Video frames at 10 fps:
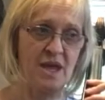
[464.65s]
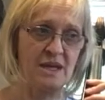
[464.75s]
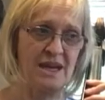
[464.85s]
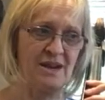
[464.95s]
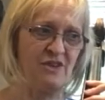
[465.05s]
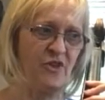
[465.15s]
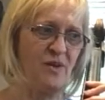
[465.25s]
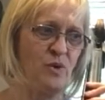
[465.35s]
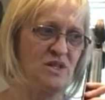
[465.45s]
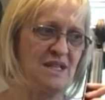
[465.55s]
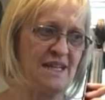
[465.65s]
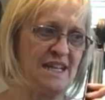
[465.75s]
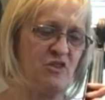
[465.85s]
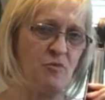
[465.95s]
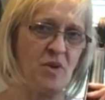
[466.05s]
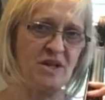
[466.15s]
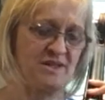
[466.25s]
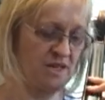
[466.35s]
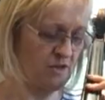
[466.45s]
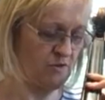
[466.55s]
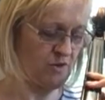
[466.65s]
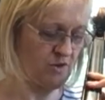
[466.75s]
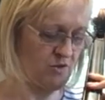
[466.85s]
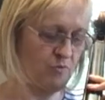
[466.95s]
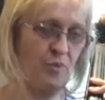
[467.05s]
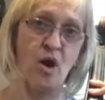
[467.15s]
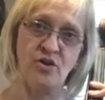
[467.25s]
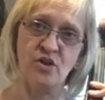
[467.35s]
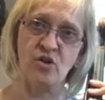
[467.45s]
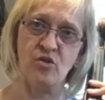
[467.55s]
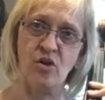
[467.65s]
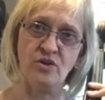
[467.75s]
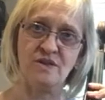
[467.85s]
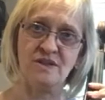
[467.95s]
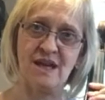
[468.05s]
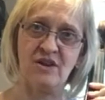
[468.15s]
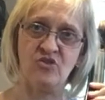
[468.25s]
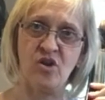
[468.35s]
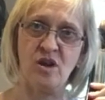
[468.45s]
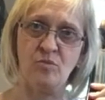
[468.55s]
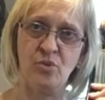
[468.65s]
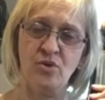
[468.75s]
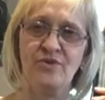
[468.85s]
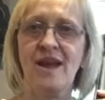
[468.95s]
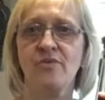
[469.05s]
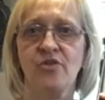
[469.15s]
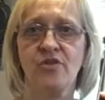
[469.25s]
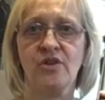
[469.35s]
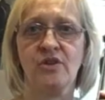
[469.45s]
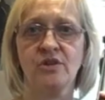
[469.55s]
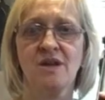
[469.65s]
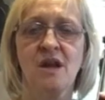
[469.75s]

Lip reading: Now if I were to leave my second finger barred across and try and put down the third,